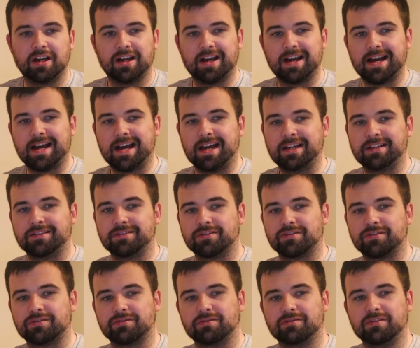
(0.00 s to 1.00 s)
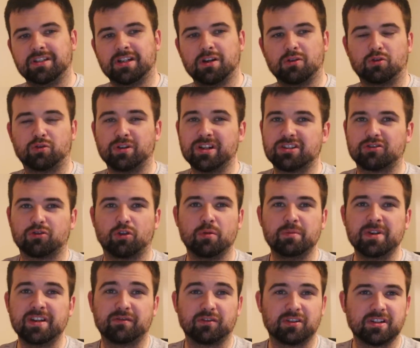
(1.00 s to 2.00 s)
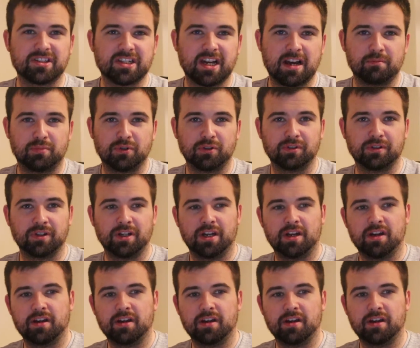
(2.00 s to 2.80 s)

And, you know, Chris Crummy, for example,